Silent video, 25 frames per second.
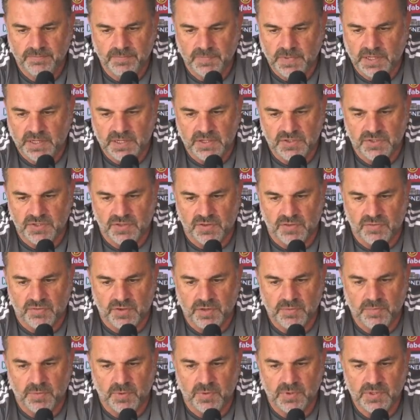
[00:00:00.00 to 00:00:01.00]
That gets you
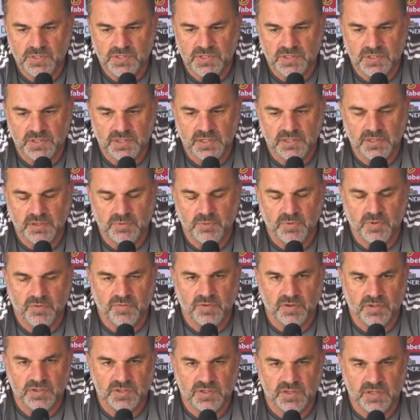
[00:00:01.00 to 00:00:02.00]
3 points, and then you
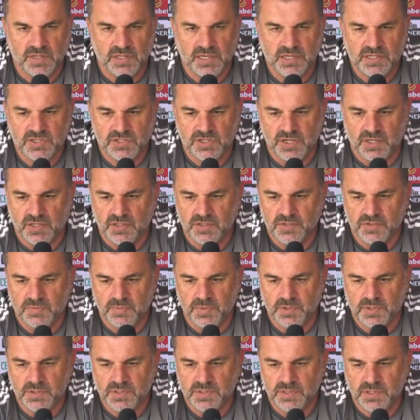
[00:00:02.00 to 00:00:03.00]
move on to the next challenge.
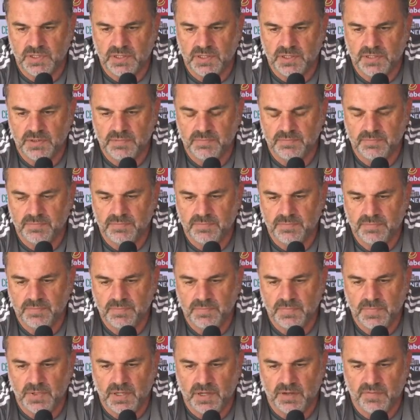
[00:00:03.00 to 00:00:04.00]
But
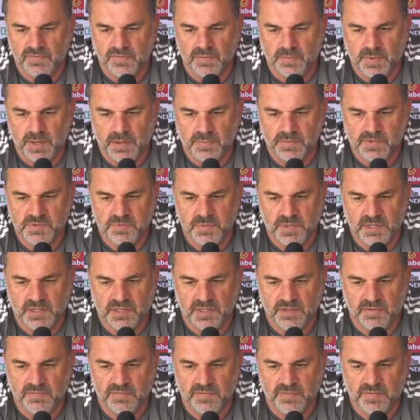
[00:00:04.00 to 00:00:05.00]
you know, from our
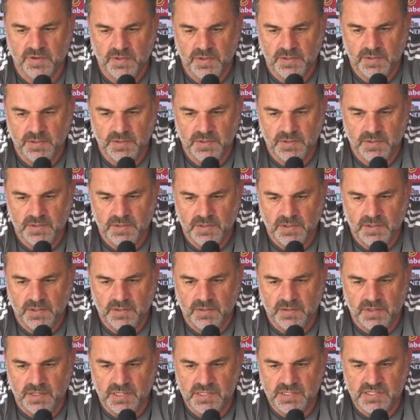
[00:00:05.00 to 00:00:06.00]
perspective,
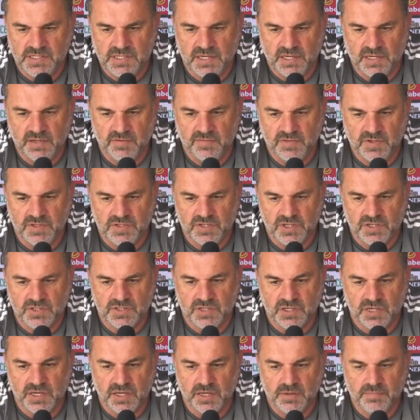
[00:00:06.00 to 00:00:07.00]
the incentive is
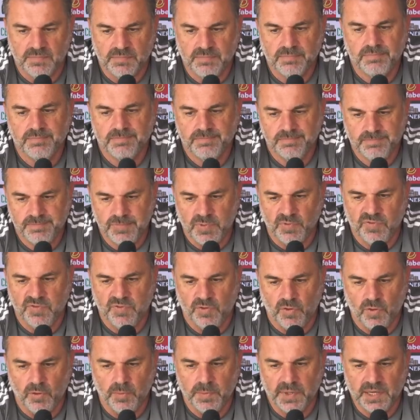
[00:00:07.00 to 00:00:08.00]
just to keep
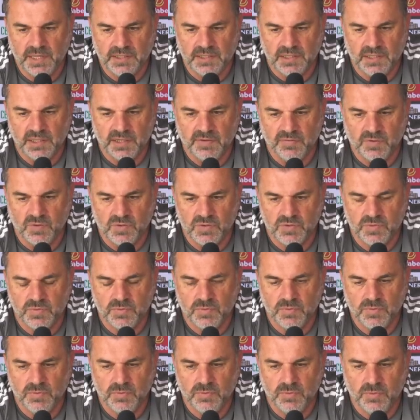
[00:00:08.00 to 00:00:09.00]
performing at the levels
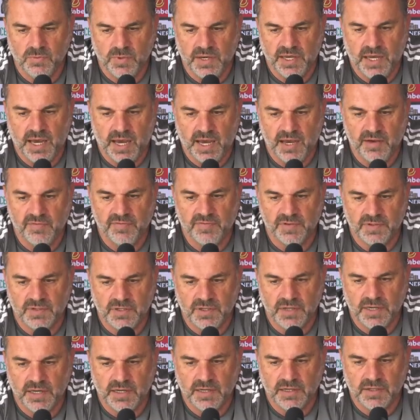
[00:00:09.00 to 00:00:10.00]
we have
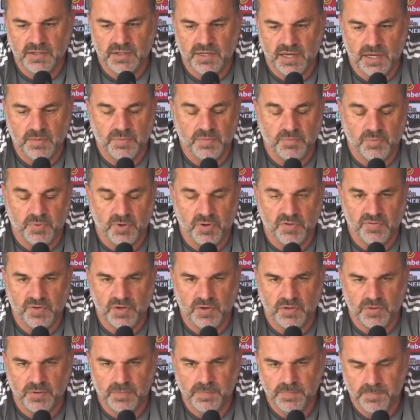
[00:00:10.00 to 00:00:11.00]
and keep
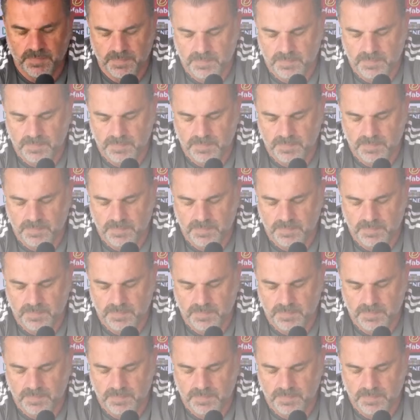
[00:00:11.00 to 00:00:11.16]
improving on them.